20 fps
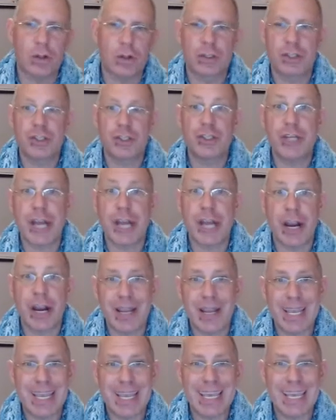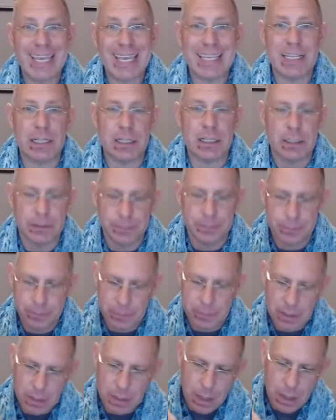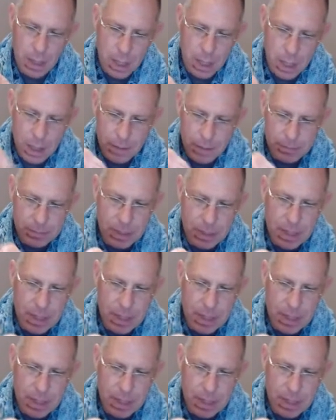Cherry Hill. Um,